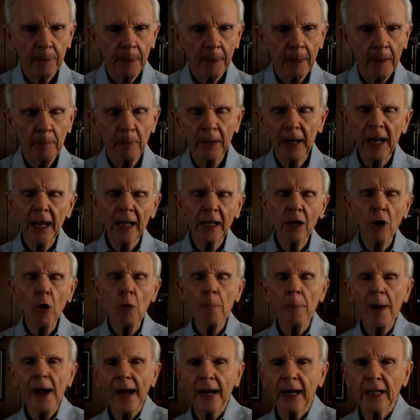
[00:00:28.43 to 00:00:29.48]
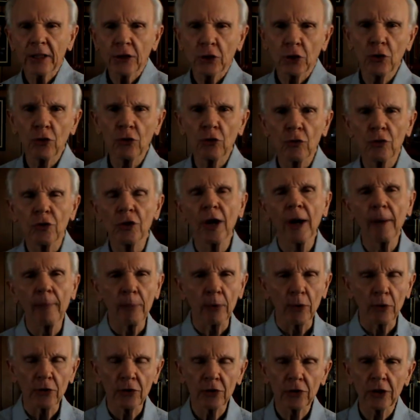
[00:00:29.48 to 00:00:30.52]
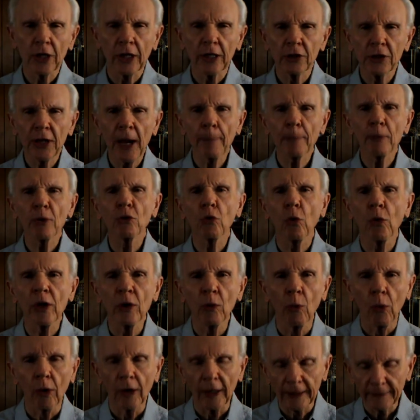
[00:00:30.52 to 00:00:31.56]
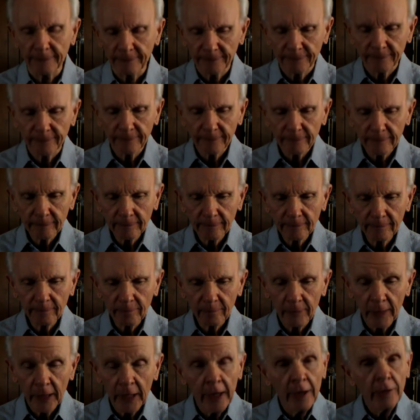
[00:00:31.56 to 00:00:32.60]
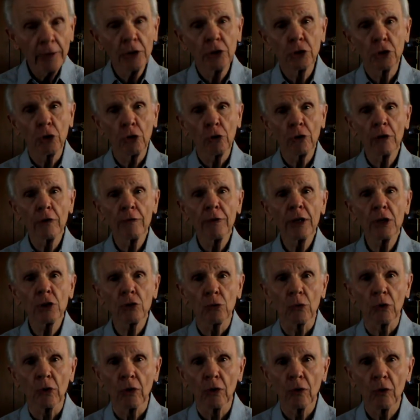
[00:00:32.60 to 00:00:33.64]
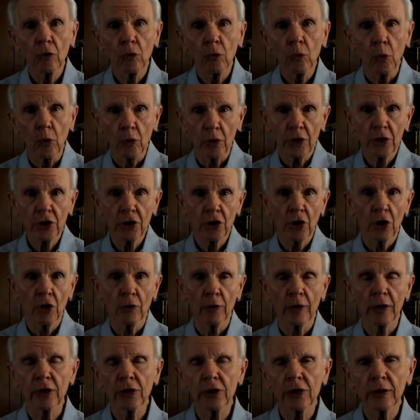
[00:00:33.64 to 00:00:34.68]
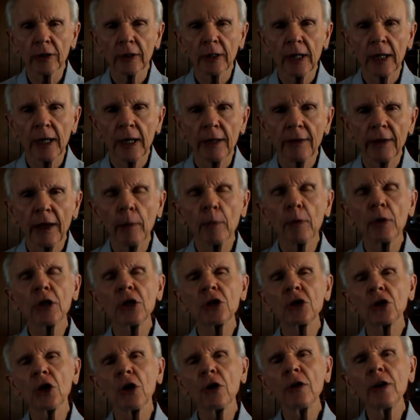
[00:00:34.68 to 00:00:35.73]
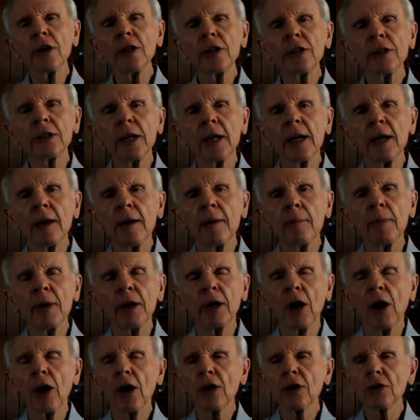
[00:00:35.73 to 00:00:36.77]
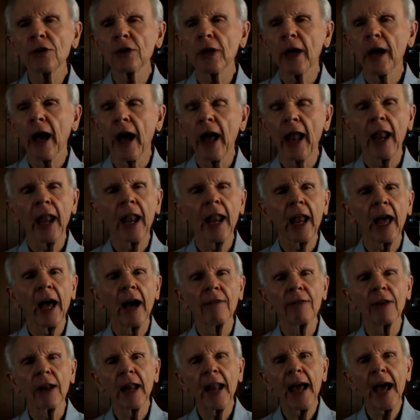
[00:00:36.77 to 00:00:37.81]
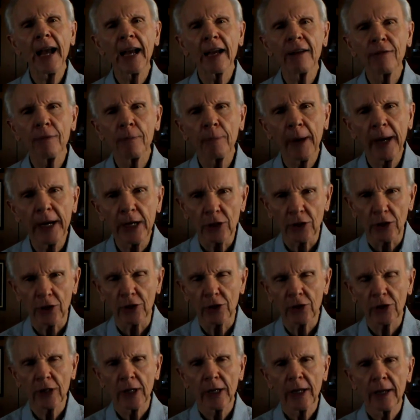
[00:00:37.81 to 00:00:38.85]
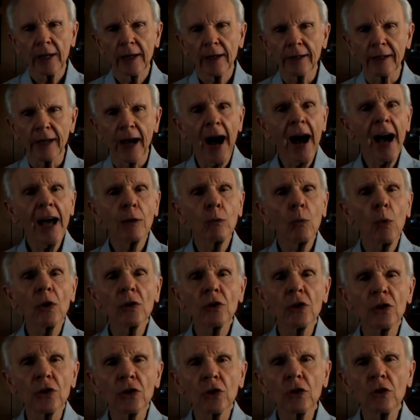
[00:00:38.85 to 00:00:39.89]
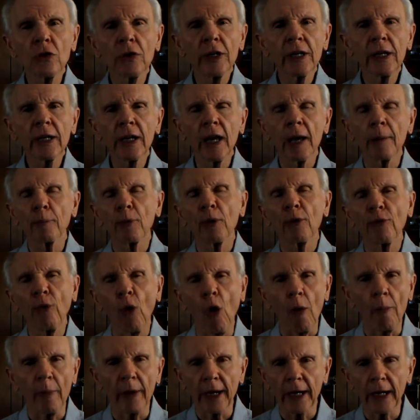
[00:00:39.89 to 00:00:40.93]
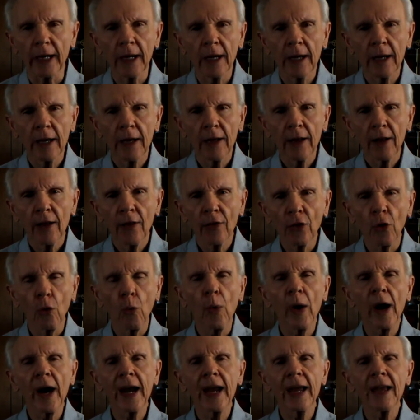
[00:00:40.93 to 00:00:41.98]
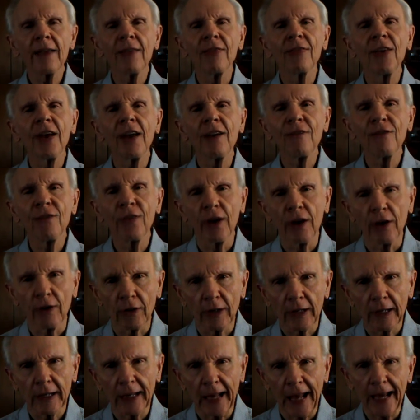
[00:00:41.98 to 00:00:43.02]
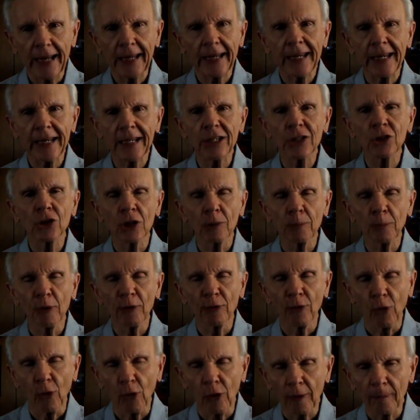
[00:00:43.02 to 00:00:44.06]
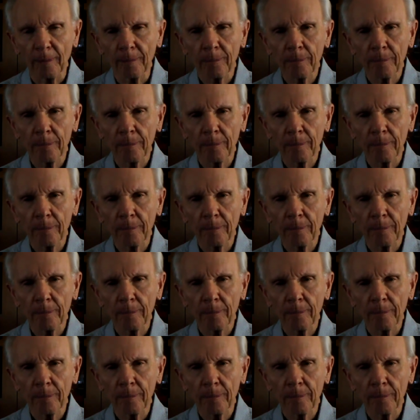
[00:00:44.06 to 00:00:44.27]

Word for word: But I go back to Numbers, uh, chapter 21. The children of Israel were discouraged. They were discouraged because of a lack of patience. God wasn't doing and performing the way they felt like He should perform.